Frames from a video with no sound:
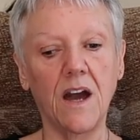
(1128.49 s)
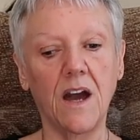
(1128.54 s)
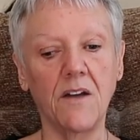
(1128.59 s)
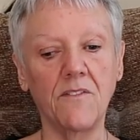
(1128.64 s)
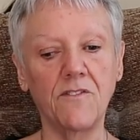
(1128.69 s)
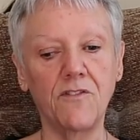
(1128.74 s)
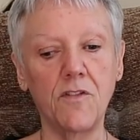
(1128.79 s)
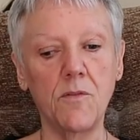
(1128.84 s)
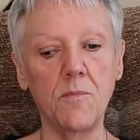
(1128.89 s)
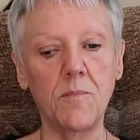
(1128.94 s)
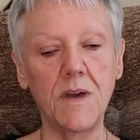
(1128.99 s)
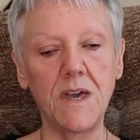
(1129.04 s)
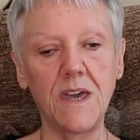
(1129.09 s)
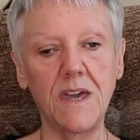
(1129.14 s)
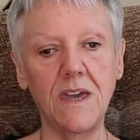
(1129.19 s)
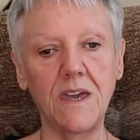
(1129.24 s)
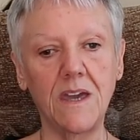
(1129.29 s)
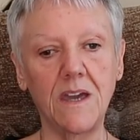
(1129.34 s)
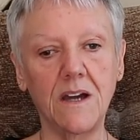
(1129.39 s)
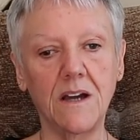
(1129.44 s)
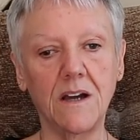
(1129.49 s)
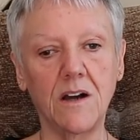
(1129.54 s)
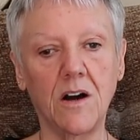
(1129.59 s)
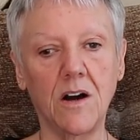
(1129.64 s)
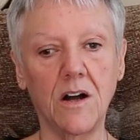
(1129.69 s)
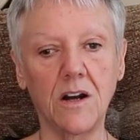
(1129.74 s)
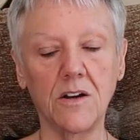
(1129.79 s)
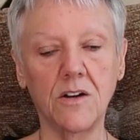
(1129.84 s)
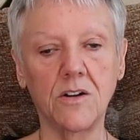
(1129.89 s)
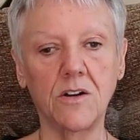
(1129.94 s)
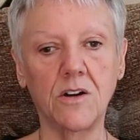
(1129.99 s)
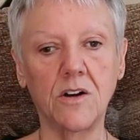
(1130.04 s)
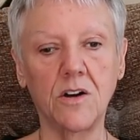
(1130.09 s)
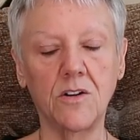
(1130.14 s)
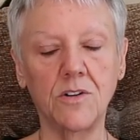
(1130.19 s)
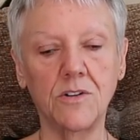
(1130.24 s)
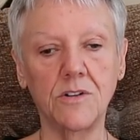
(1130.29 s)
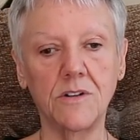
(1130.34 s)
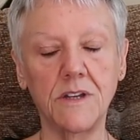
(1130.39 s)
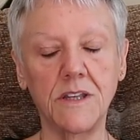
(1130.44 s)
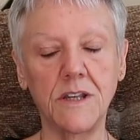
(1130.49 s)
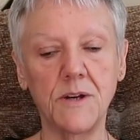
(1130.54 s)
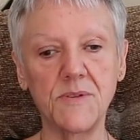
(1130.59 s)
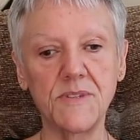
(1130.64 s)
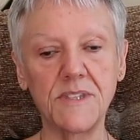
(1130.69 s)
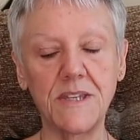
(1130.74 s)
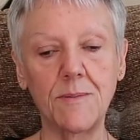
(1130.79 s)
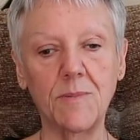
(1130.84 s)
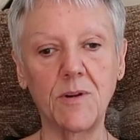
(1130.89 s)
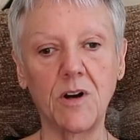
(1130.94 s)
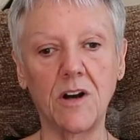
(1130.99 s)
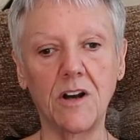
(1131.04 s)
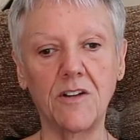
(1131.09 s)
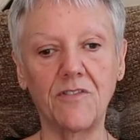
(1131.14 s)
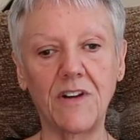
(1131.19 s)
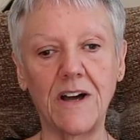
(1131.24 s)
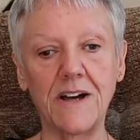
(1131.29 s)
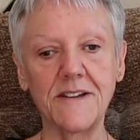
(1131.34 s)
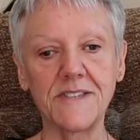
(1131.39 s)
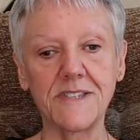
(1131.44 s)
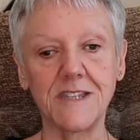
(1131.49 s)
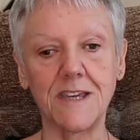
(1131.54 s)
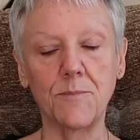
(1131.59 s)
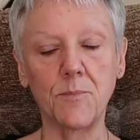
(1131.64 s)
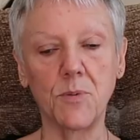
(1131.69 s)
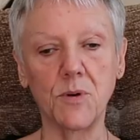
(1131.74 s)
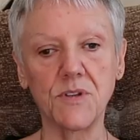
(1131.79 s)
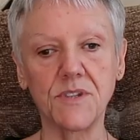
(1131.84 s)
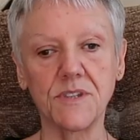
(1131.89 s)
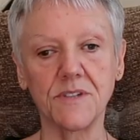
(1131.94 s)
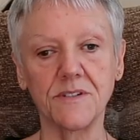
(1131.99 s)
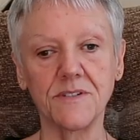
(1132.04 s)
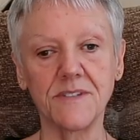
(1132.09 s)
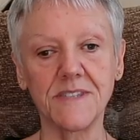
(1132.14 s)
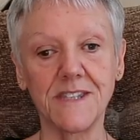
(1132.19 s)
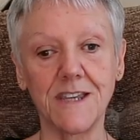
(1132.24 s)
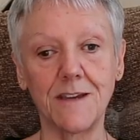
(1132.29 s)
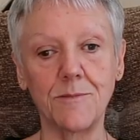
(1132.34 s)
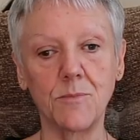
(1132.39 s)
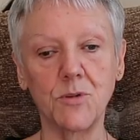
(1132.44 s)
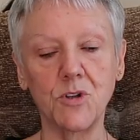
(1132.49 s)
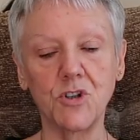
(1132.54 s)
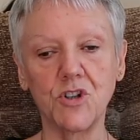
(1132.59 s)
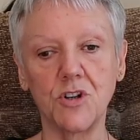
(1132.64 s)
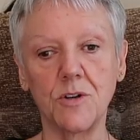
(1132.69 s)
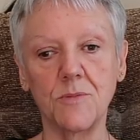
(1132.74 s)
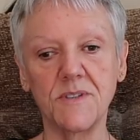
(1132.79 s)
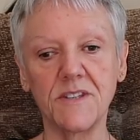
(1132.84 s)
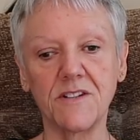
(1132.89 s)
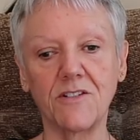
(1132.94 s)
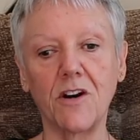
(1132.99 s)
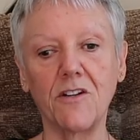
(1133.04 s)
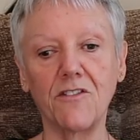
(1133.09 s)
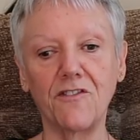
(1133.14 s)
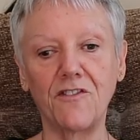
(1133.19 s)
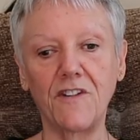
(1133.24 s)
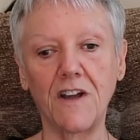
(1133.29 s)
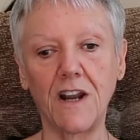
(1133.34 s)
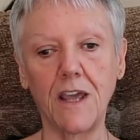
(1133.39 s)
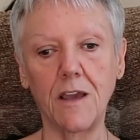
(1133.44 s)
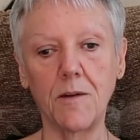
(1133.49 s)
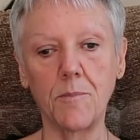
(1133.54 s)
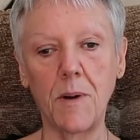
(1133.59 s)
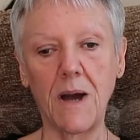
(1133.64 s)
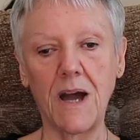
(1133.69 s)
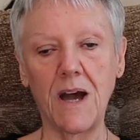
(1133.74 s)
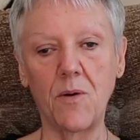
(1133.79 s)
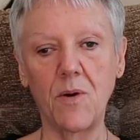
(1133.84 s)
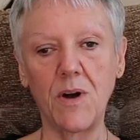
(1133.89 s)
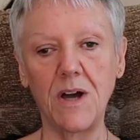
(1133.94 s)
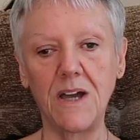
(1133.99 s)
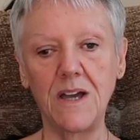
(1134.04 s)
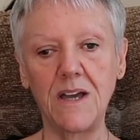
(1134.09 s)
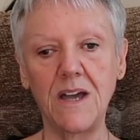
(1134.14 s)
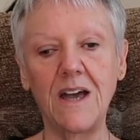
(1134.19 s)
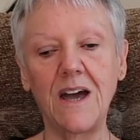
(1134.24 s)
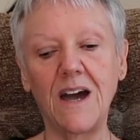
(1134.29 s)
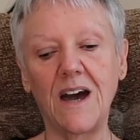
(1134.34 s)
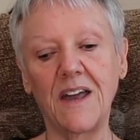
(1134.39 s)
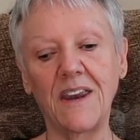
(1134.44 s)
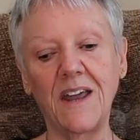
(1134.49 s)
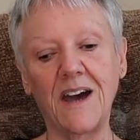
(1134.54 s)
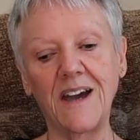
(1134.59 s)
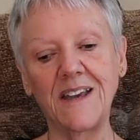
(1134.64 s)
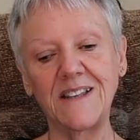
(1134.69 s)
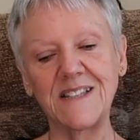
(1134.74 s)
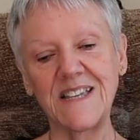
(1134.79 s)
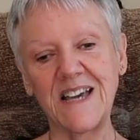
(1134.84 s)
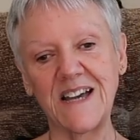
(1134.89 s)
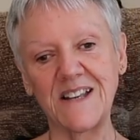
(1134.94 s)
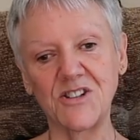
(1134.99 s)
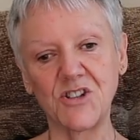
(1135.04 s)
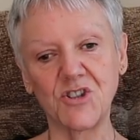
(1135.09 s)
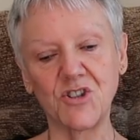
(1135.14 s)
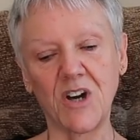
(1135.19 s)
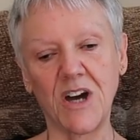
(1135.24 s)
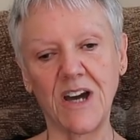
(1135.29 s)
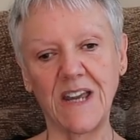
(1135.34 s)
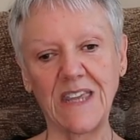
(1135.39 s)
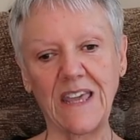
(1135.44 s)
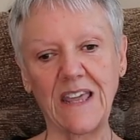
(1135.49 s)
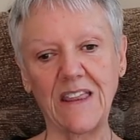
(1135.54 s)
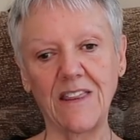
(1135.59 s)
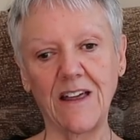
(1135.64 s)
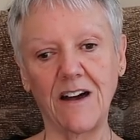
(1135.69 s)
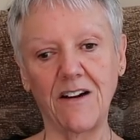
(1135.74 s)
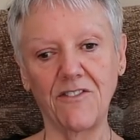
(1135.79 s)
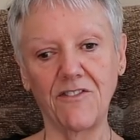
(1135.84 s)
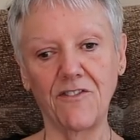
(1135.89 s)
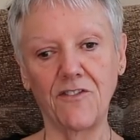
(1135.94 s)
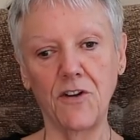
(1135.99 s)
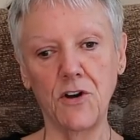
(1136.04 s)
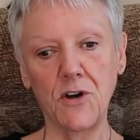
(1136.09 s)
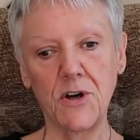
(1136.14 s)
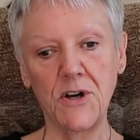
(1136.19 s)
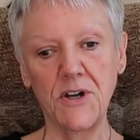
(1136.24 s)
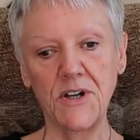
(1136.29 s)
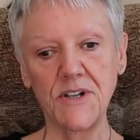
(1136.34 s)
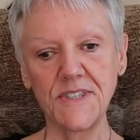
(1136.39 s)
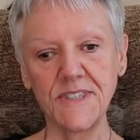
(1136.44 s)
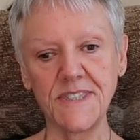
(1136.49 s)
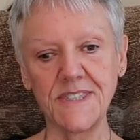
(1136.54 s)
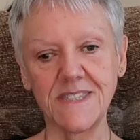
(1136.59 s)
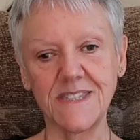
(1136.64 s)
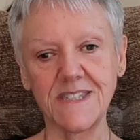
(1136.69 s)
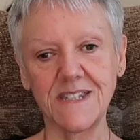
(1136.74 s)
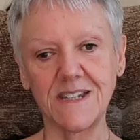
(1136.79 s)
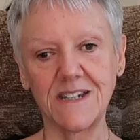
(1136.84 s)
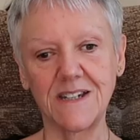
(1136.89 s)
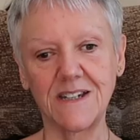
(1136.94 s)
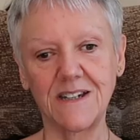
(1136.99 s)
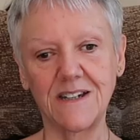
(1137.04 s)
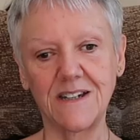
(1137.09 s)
And for me, you know, steamed cauliflower, steamed Brussels, steamed mushrooms have got filling power, and I tend to try and eat that first.